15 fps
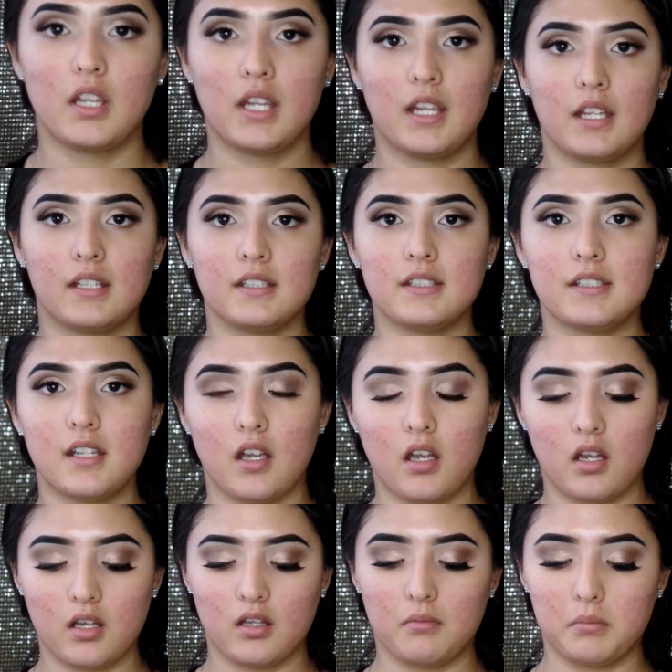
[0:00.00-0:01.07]
and
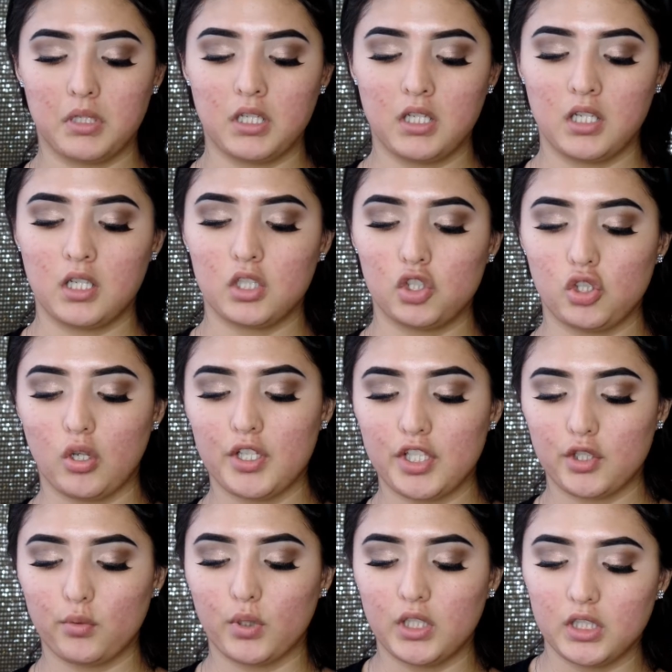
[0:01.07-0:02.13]
so I
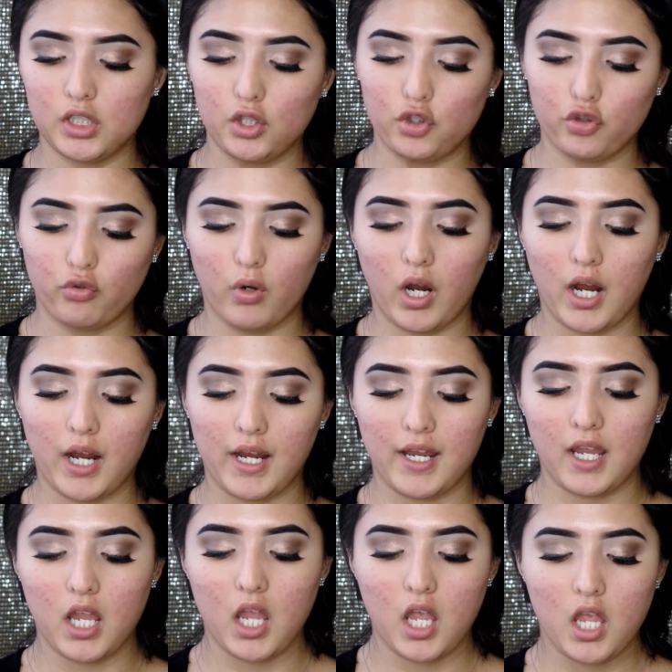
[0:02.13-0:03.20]
just wanted to
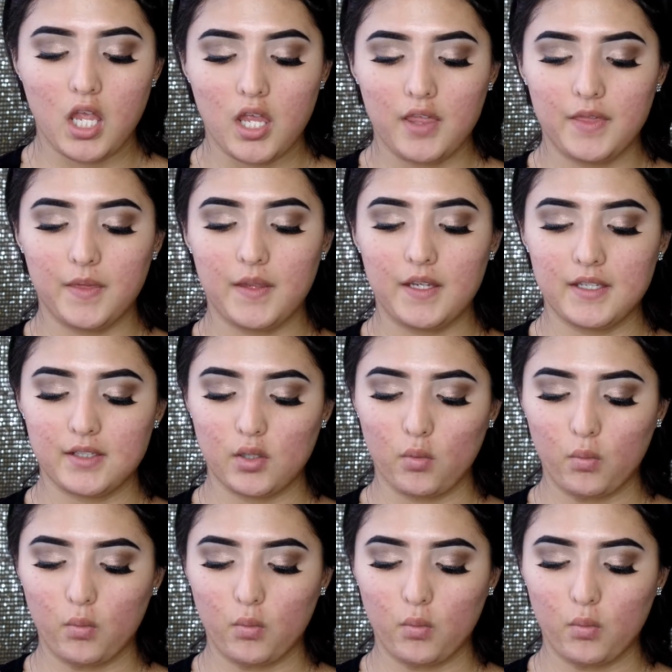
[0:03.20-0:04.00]
try this